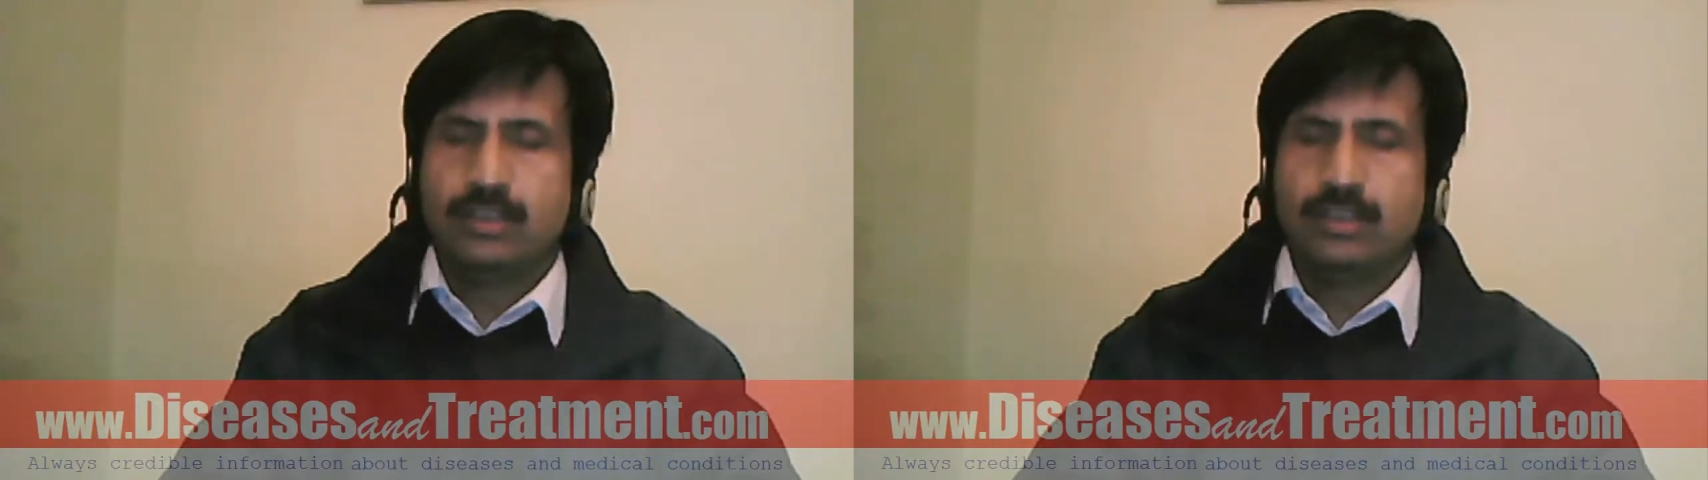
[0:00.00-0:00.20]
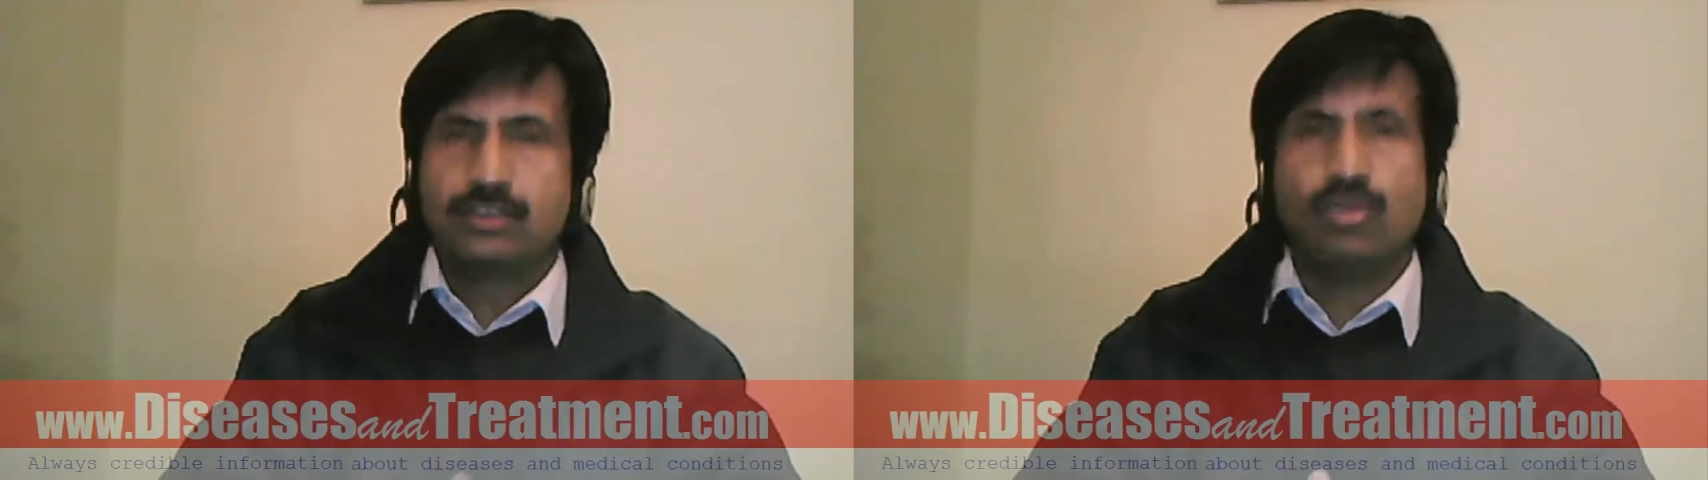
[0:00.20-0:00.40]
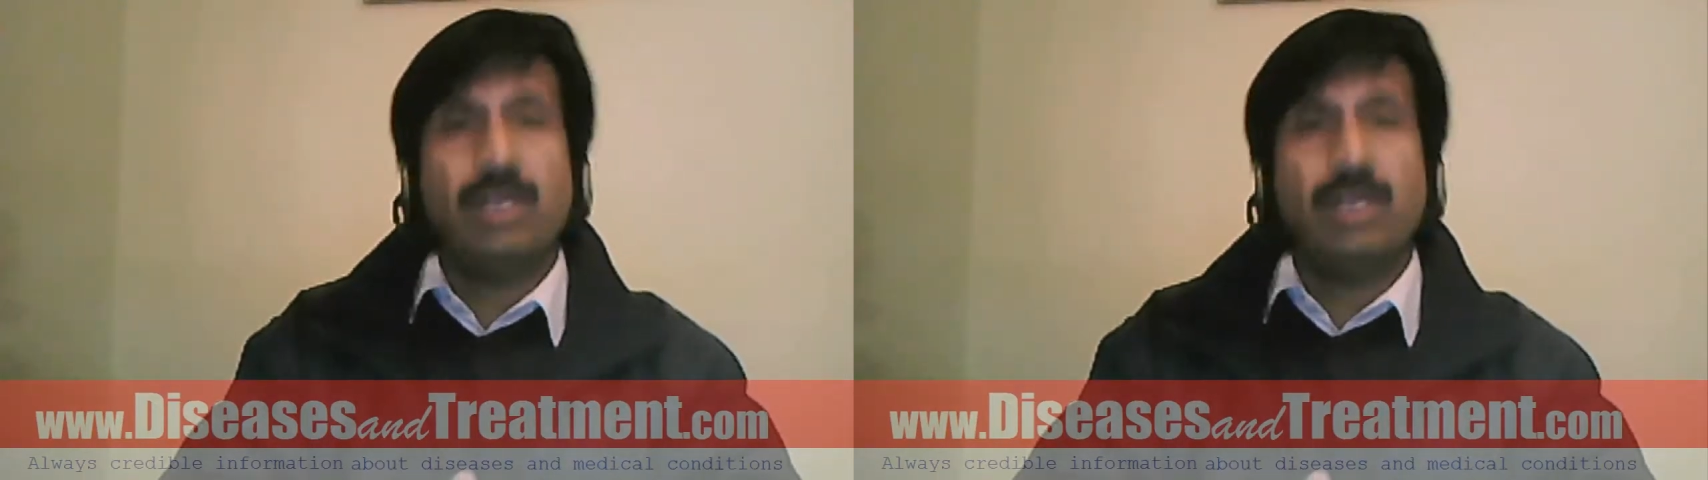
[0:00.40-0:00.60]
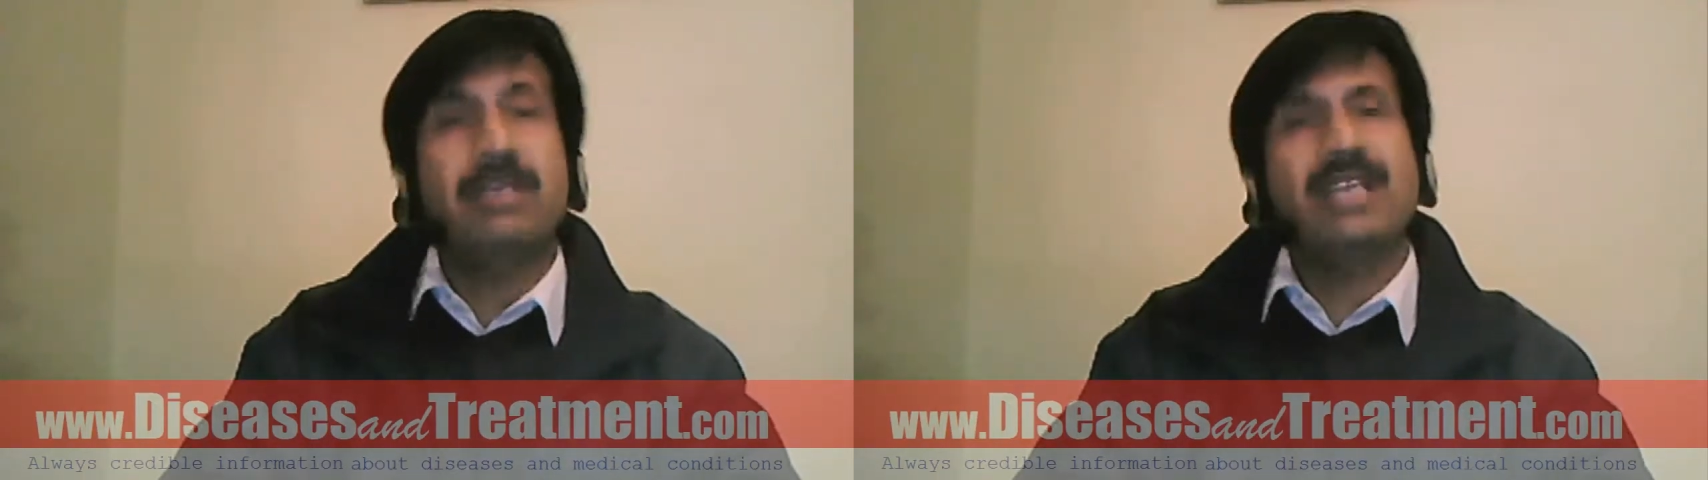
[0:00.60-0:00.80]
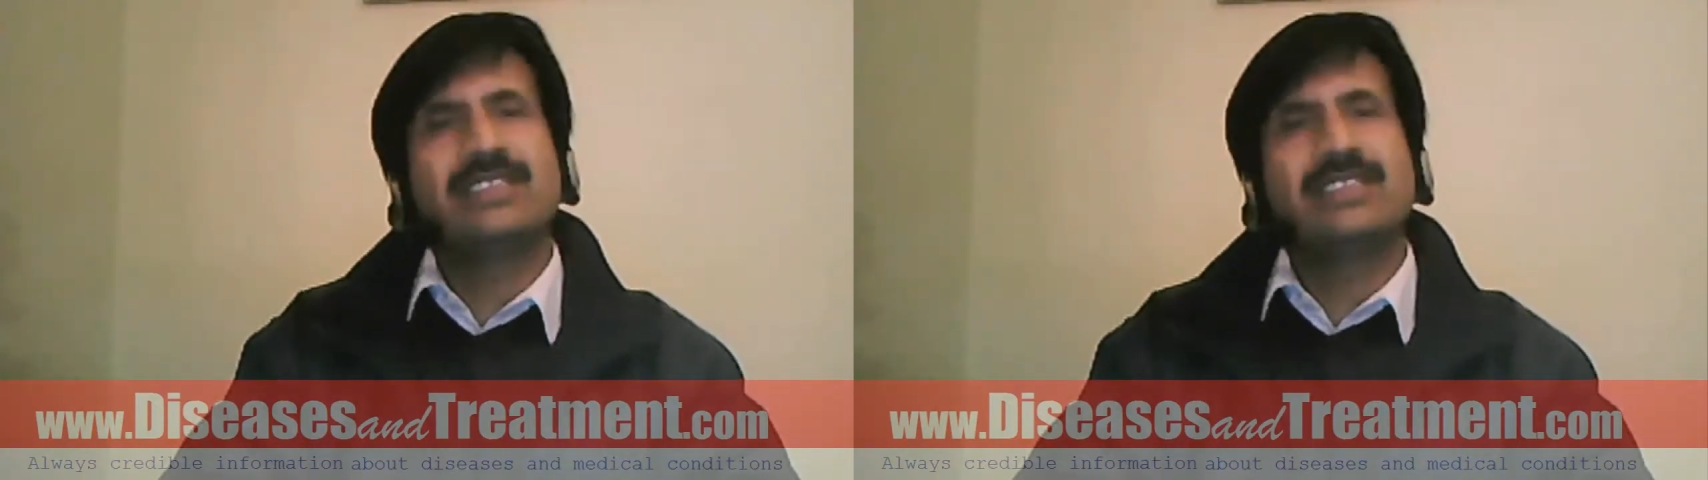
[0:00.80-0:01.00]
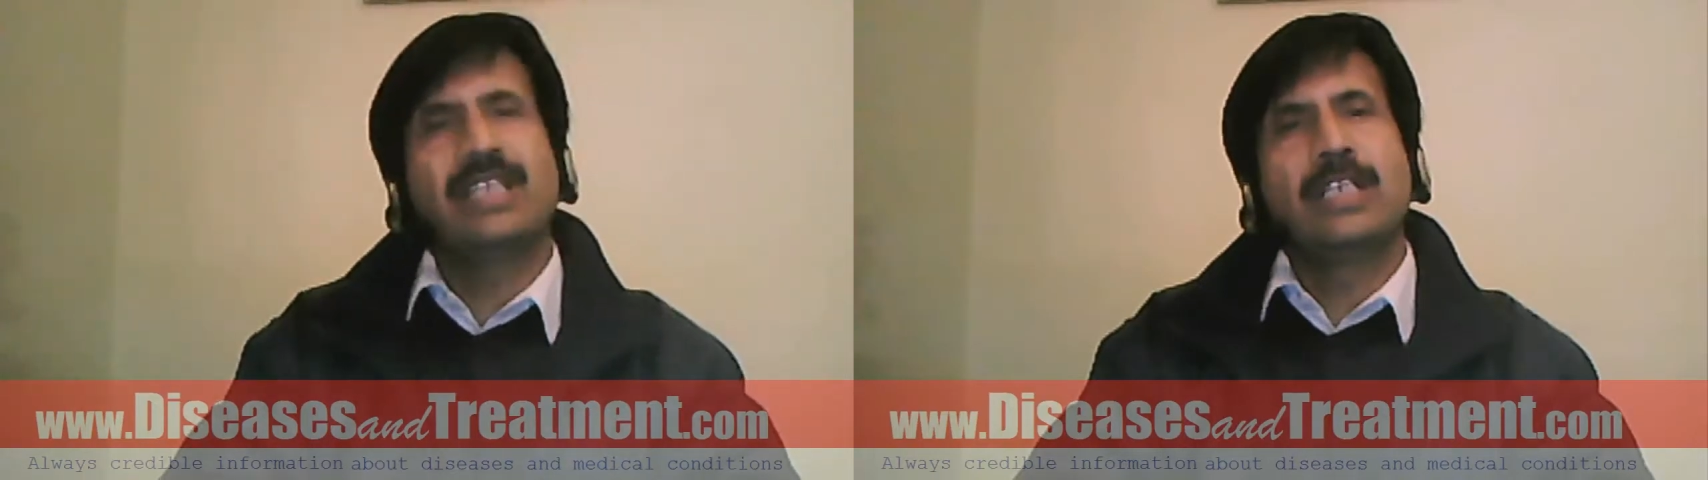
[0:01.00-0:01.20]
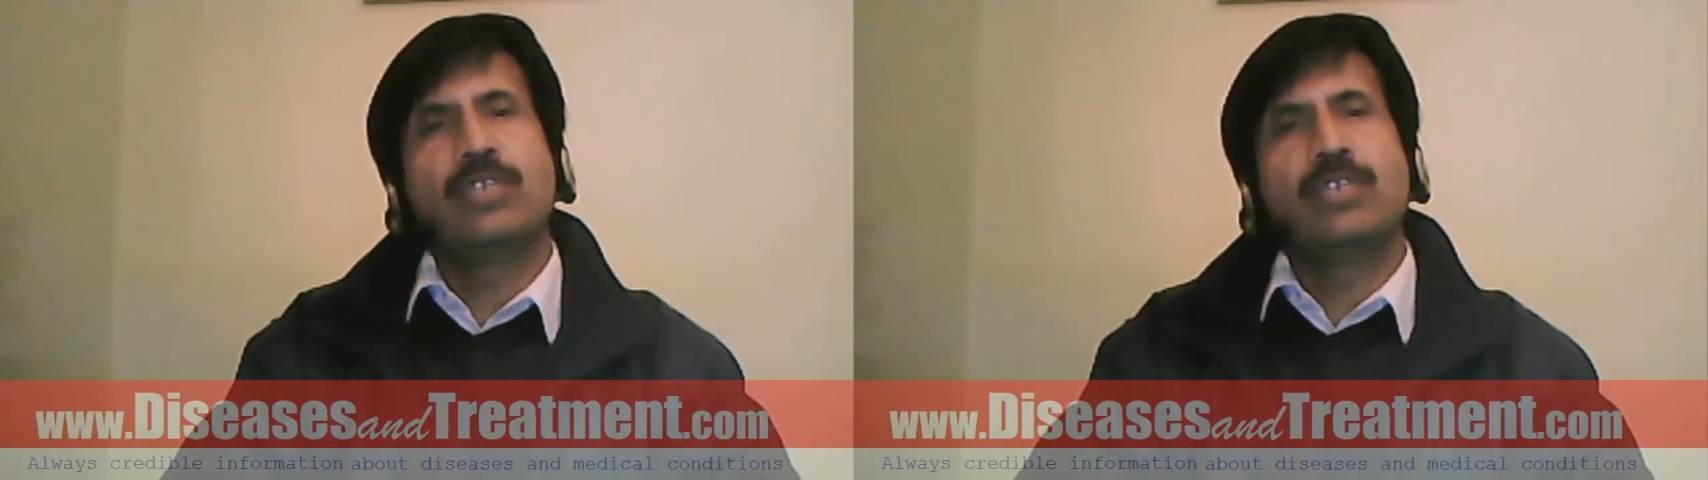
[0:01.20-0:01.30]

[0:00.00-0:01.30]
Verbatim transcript: So chemicals in